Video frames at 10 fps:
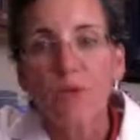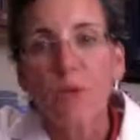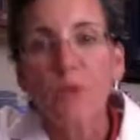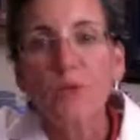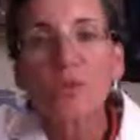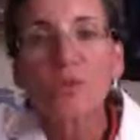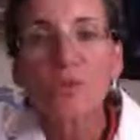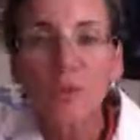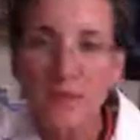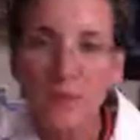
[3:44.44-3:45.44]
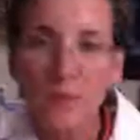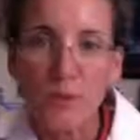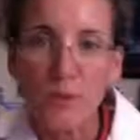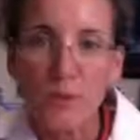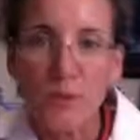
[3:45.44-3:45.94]
We use this
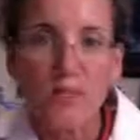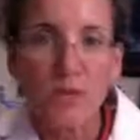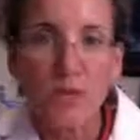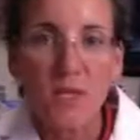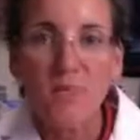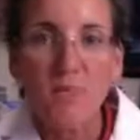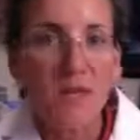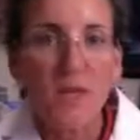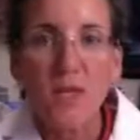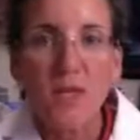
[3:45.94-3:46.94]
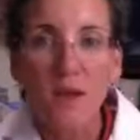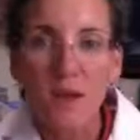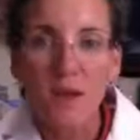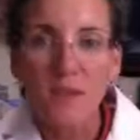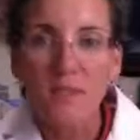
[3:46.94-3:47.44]
platelet-rich plasma in many
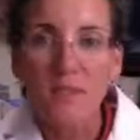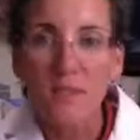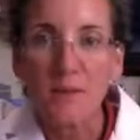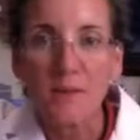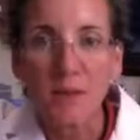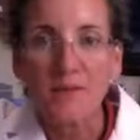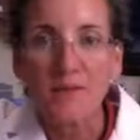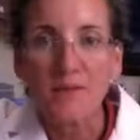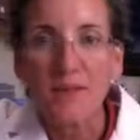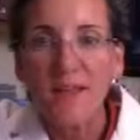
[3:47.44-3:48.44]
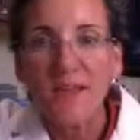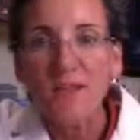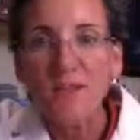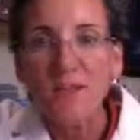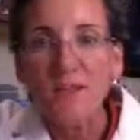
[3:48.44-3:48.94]
areas in medicine.
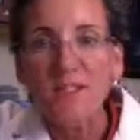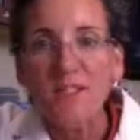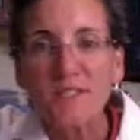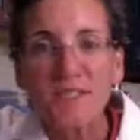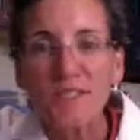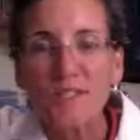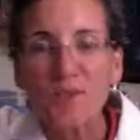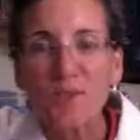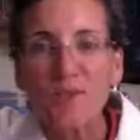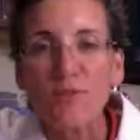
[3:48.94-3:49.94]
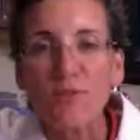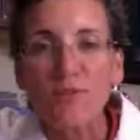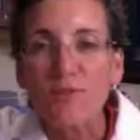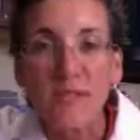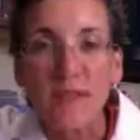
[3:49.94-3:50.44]
It's been used in dentistry for
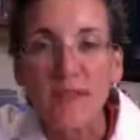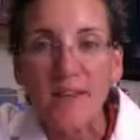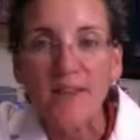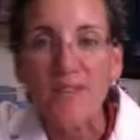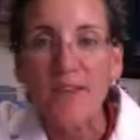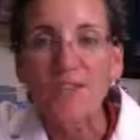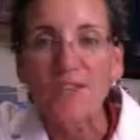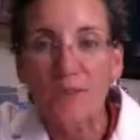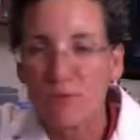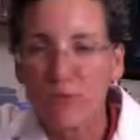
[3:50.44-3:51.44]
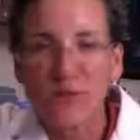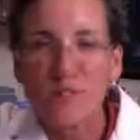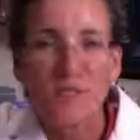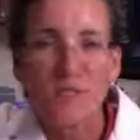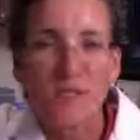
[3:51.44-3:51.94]
decades, actually very
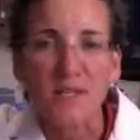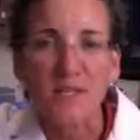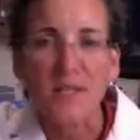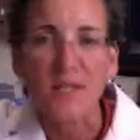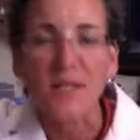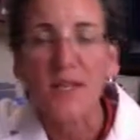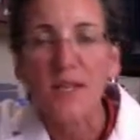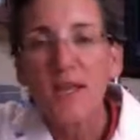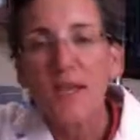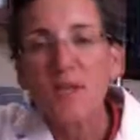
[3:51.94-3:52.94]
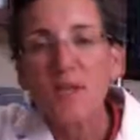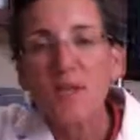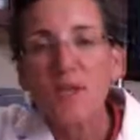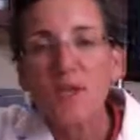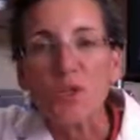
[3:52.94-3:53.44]
successfully. It's
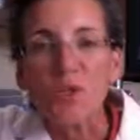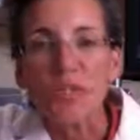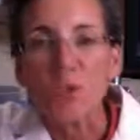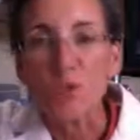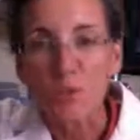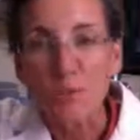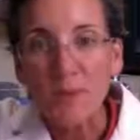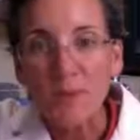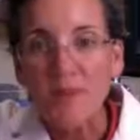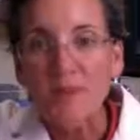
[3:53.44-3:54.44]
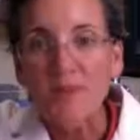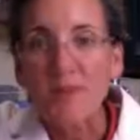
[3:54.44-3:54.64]
been used in orthopedics.